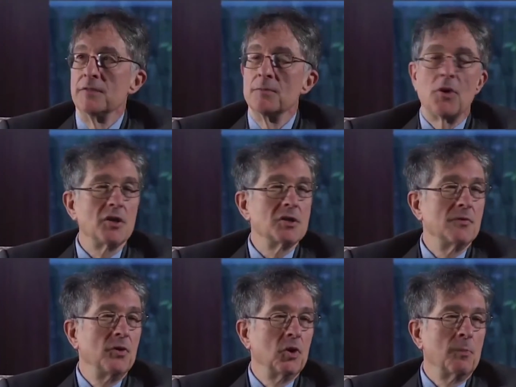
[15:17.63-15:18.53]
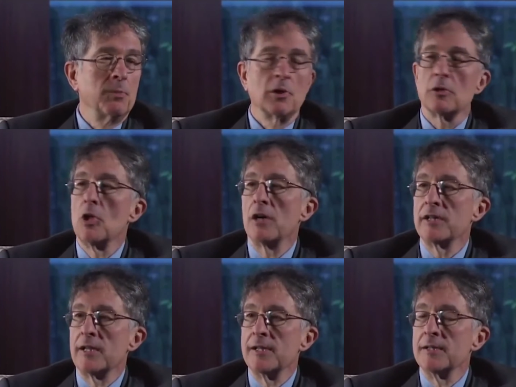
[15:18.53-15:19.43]
even parts of Europe look
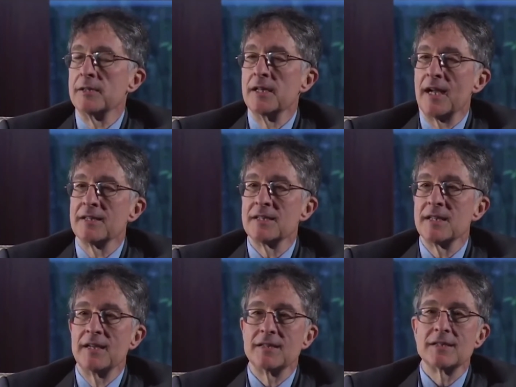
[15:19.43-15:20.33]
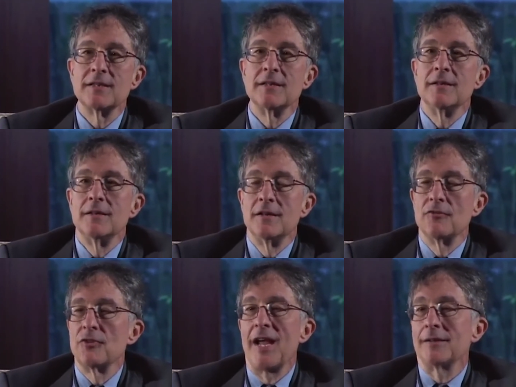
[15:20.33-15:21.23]
longingly at the United States,
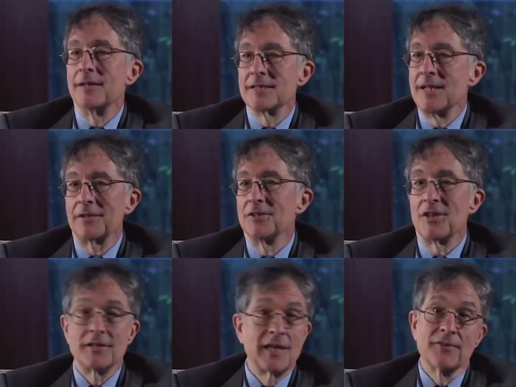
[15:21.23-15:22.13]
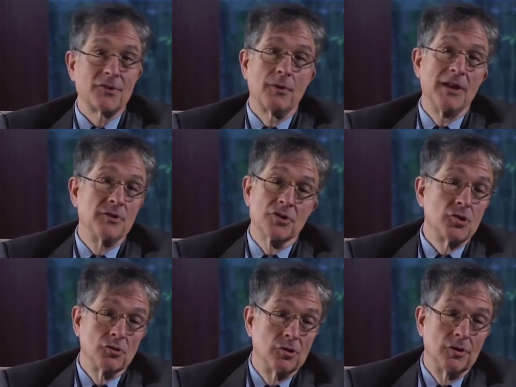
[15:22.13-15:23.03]
frankly, it's not because our tenth grades are
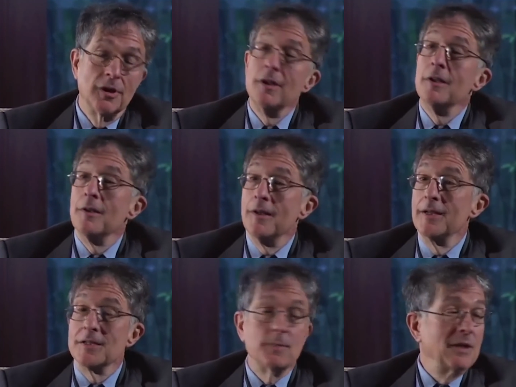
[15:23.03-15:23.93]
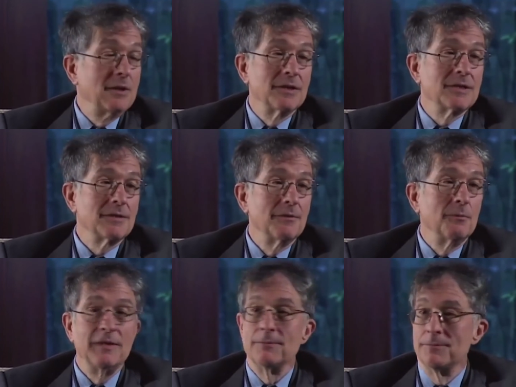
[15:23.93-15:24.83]
so good. It's because
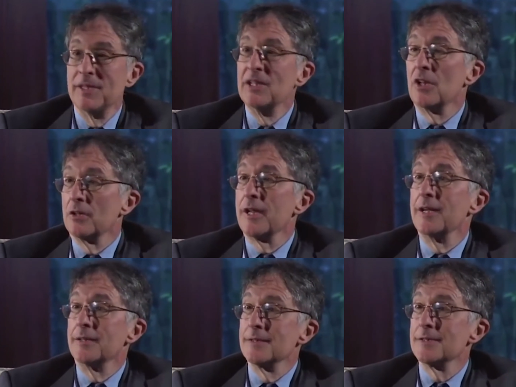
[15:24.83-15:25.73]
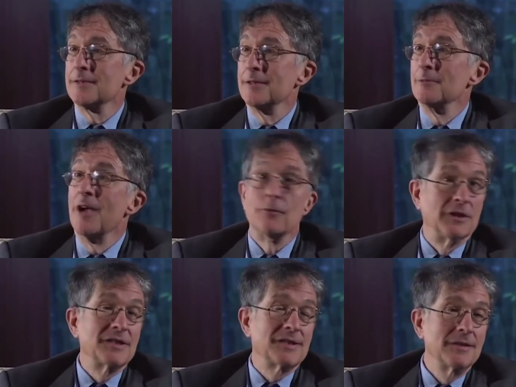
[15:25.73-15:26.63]
we inculcate this
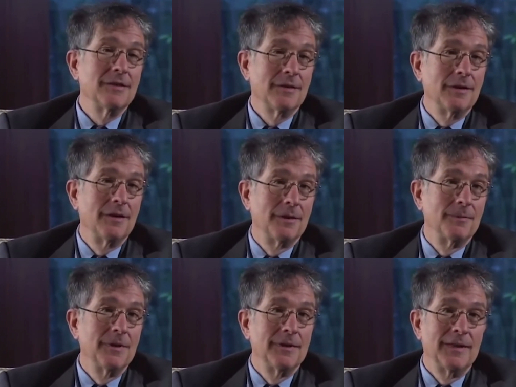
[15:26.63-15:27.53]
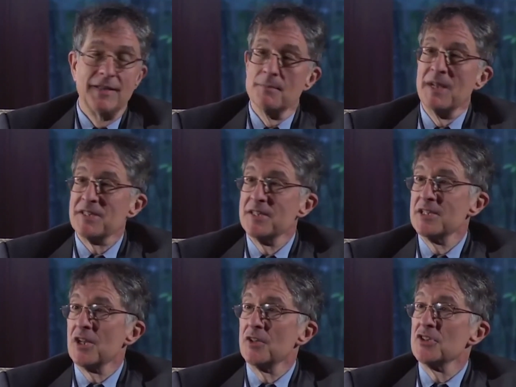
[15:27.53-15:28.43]
irreverence um, and the
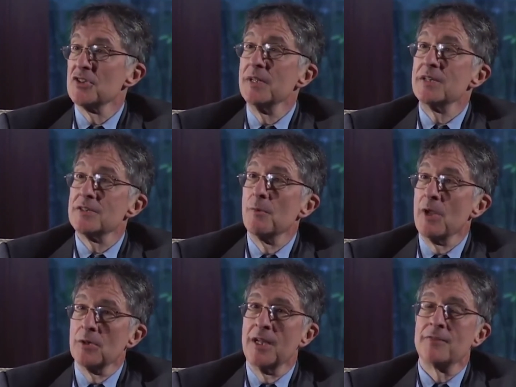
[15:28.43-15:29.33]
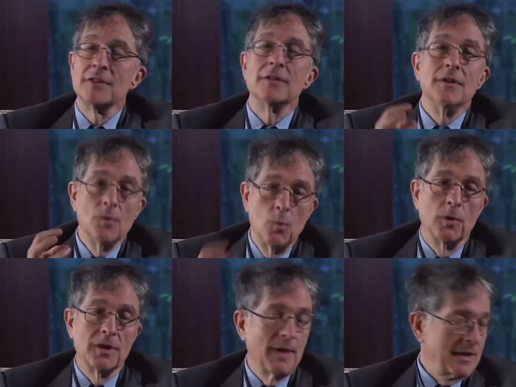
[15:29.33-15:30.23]
messages on the street, so we don't have to
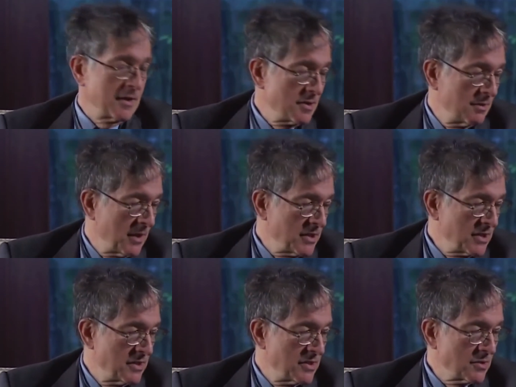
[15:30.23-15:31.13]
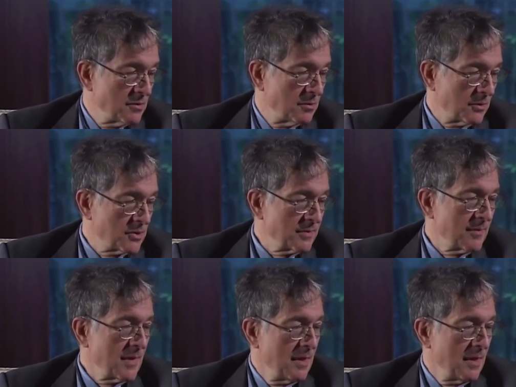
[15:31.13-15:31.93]
worry about it so much in schools.